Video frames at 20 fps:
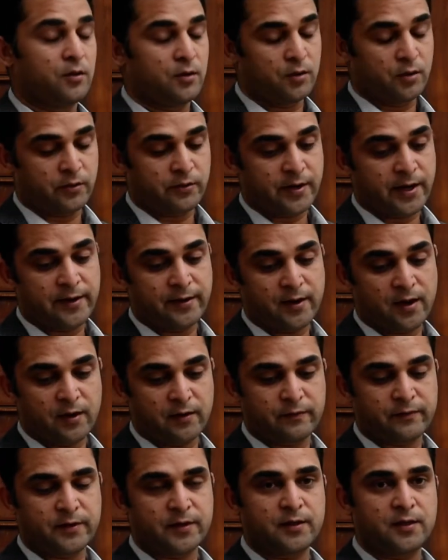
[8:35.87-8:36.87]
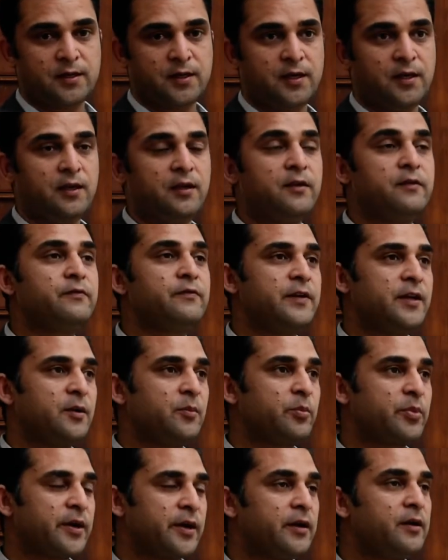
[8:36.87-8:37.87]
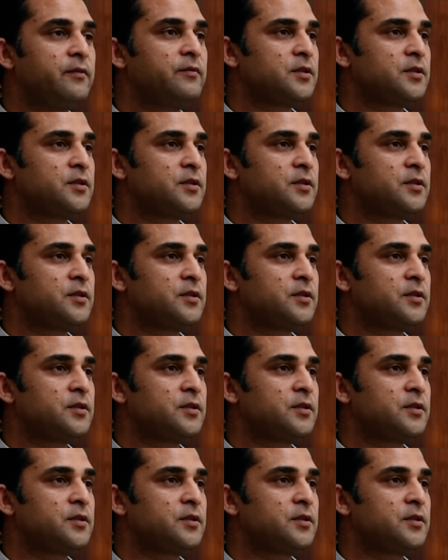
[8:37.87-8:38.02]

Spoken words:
right after the evening prayer,